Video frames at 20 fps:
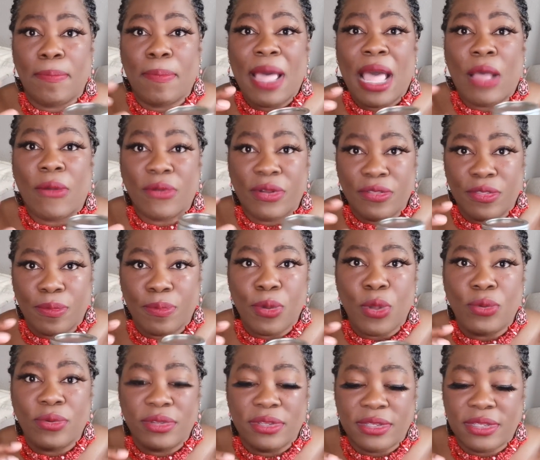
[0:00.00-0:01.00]
power and the
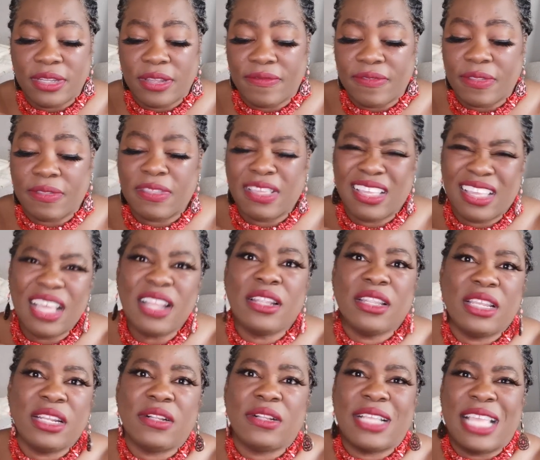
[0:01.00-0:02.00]
potency of the thing, get
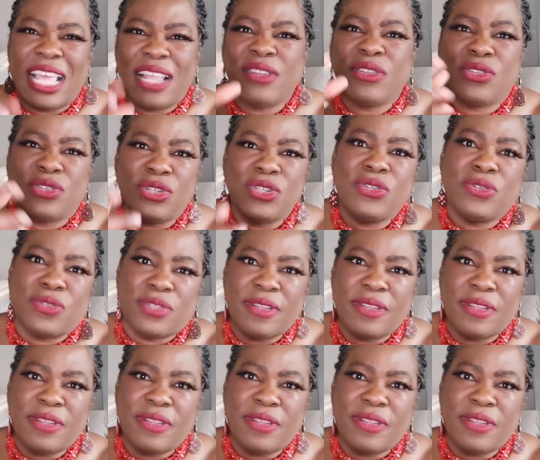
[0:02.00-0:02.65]
little candles,